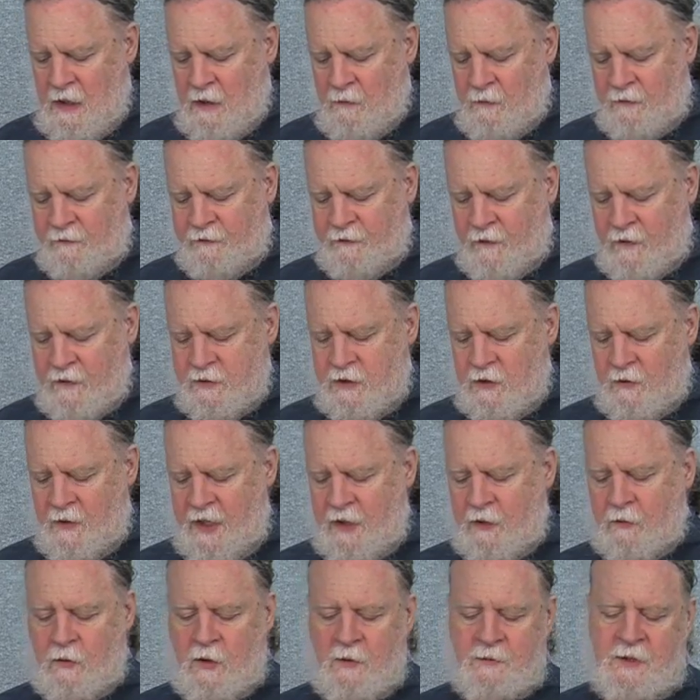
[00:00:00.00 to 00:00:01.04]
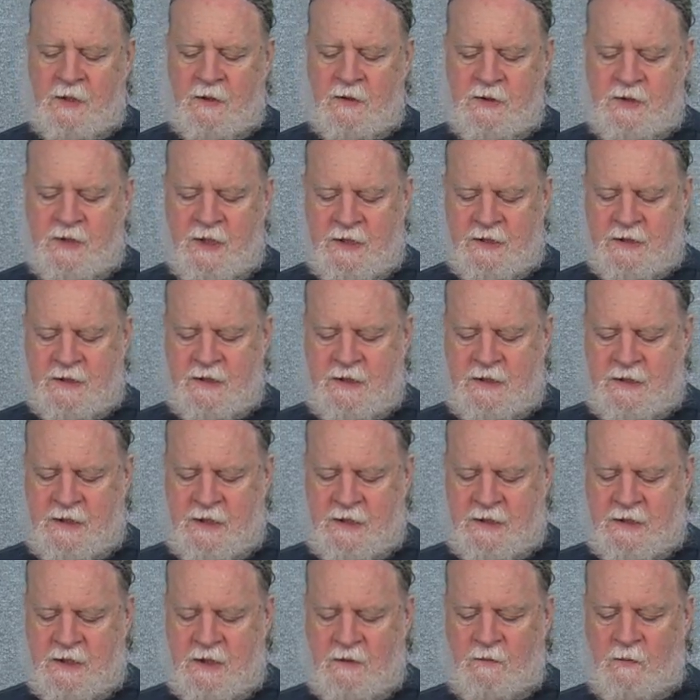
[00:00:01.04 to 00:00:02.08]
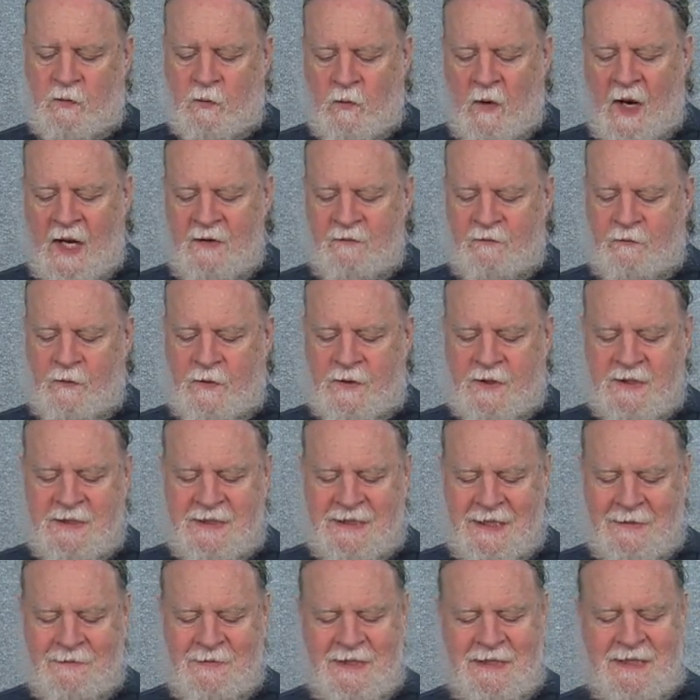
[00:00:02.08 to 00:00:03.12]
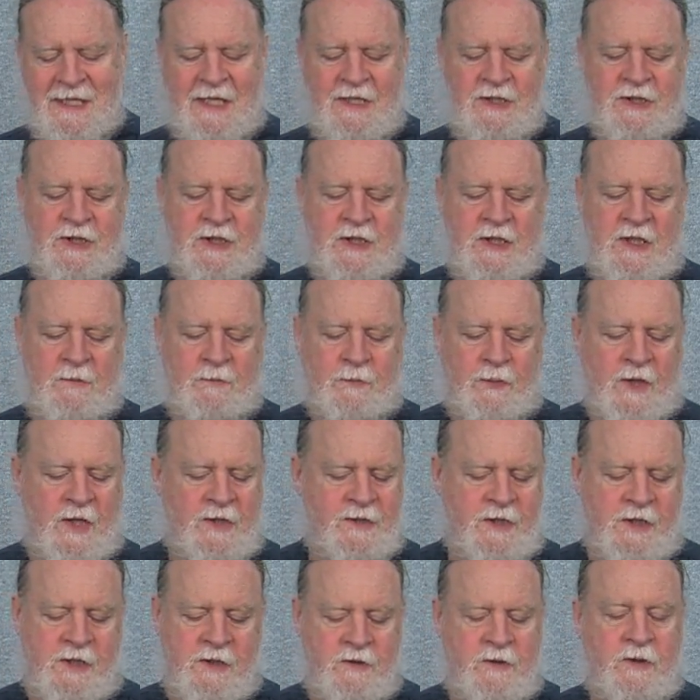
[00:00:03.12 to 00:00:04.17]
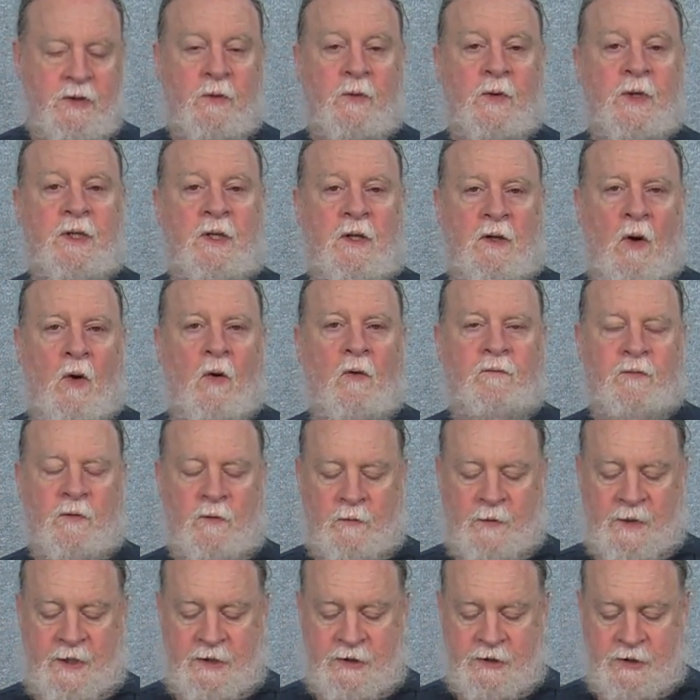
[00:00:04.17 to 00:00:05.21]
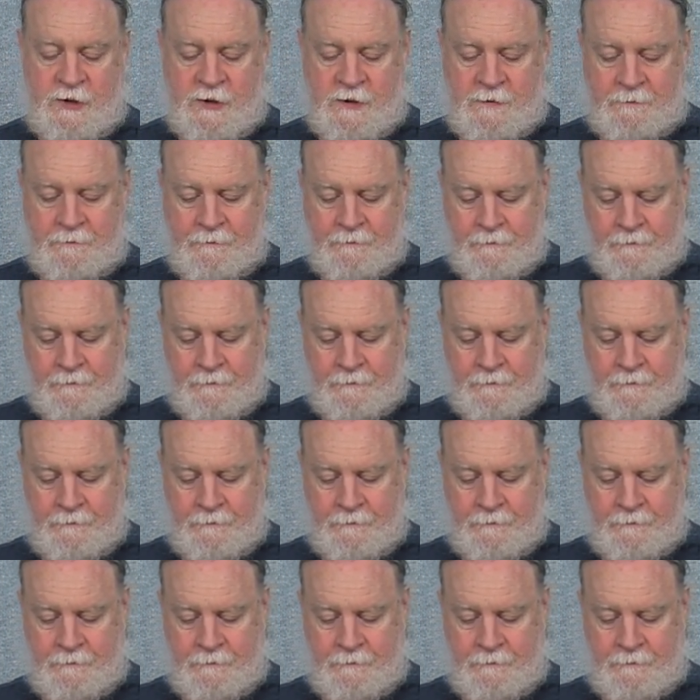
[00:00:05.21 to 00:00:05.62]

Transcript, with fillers: referred to a criminal justice system rife with intimidation and prosecutorial overreach.